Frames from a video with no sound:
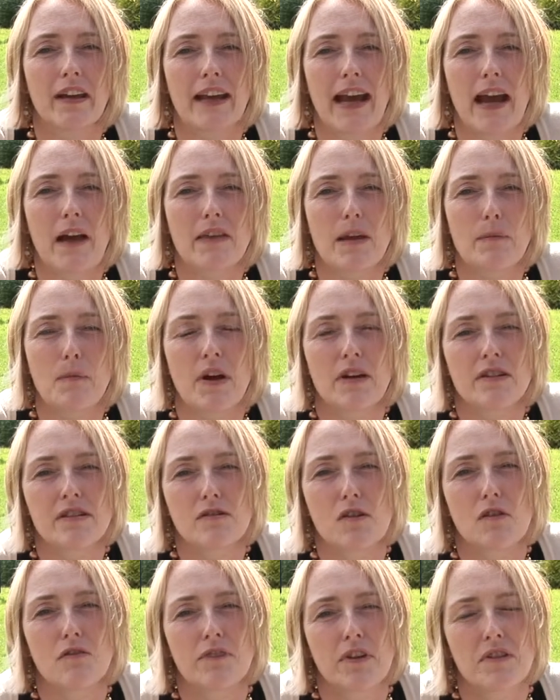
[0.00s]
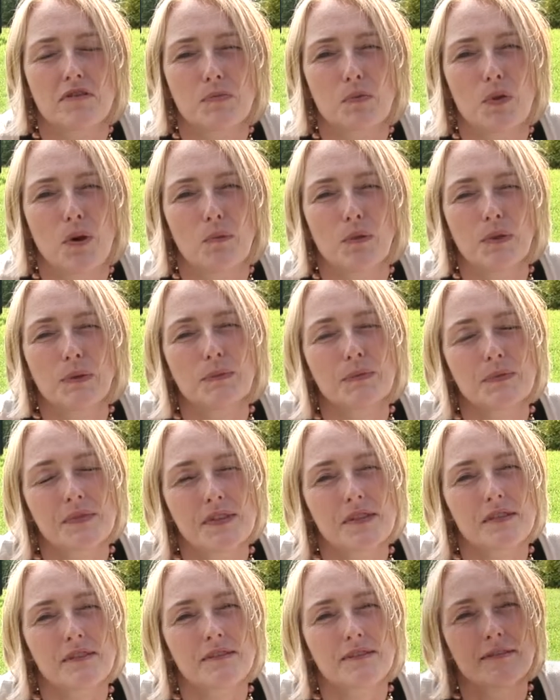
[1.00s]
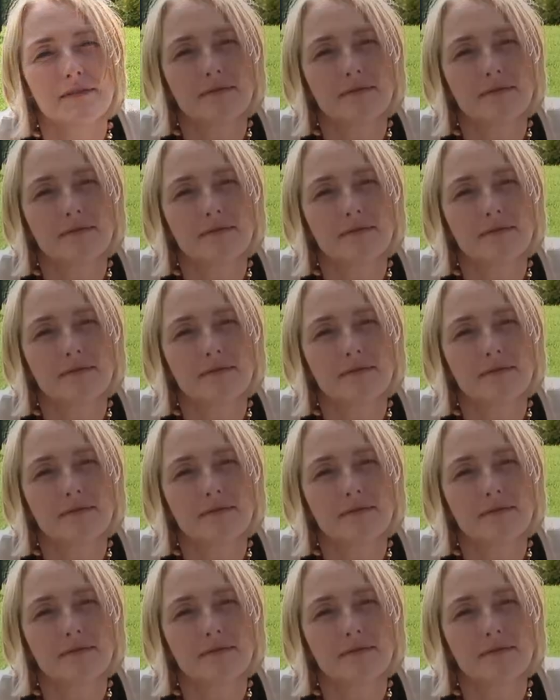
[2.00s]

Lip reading: and how they might solve those problems.